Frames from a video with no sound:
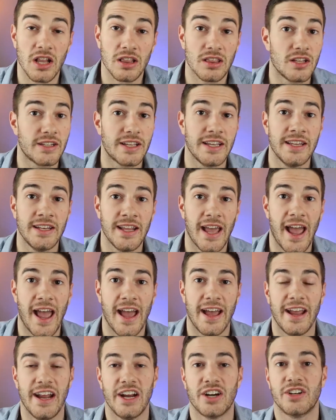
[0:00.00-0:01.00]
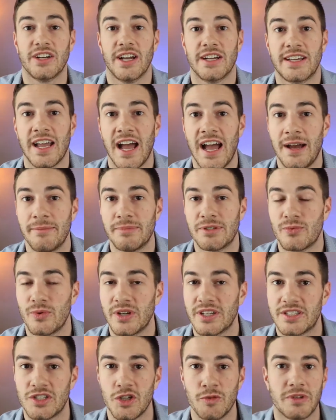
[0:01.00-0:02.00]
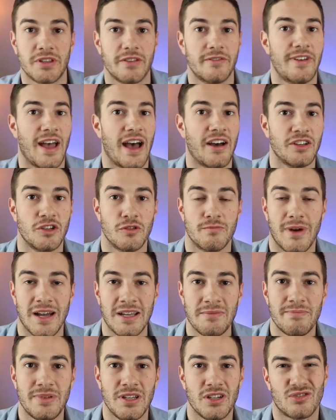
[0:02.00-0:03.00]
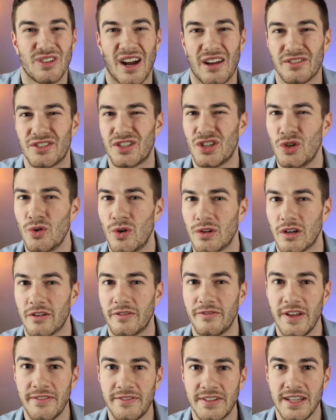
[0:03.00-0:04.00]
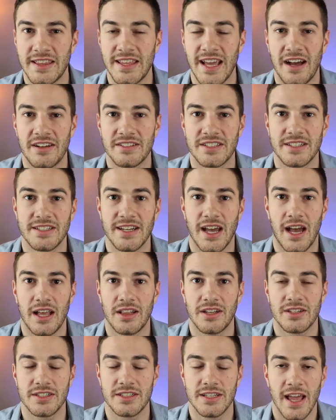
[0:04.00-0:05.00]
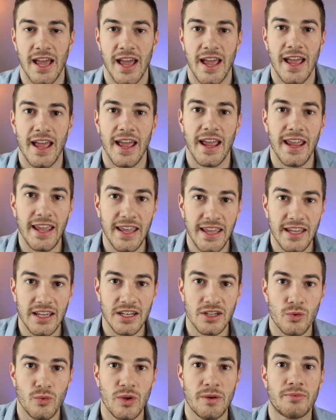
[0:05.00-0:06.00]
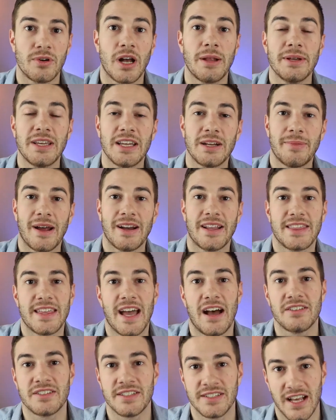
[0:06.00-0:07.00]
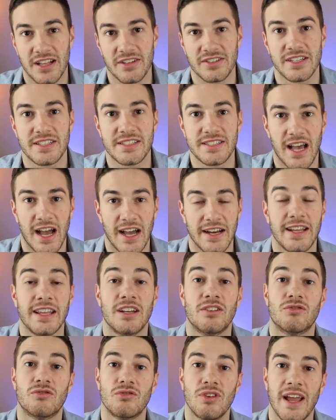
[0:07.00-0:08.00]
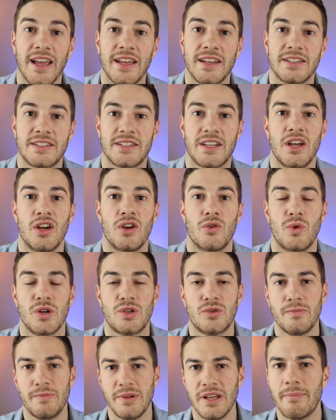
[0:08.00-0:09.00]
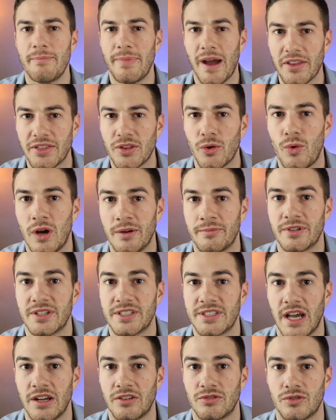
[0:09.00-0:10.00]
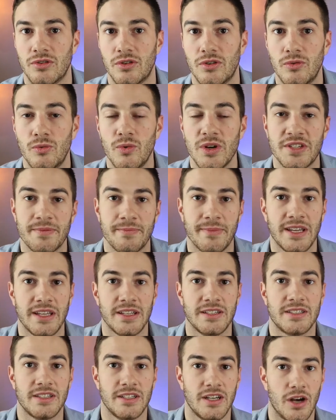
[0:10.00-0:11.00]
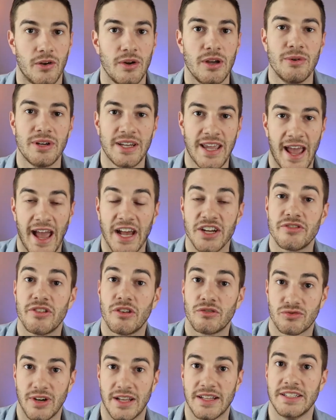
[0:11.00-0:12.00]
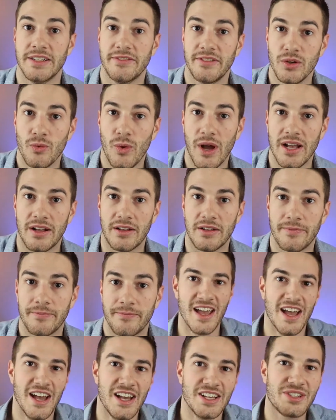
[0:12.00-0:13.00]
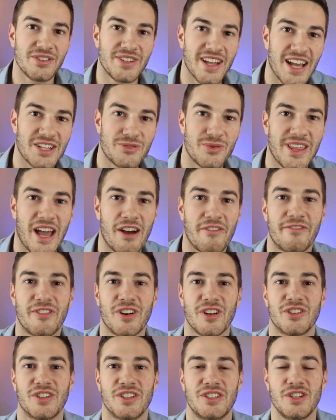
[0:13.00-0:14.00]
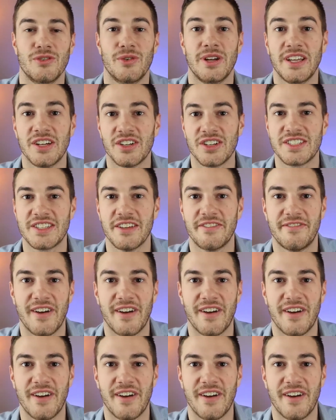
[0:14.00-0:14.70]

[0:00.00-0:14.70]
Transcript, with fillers: Looking at area comps, we assumed the value might be around two hundred fifty thousand dollars, and we'd probably get about one thousand dollars a side in rent, which would be about the one percent rule, which means, you know, it would cash flow relatively well. So guys, without further ado, here's the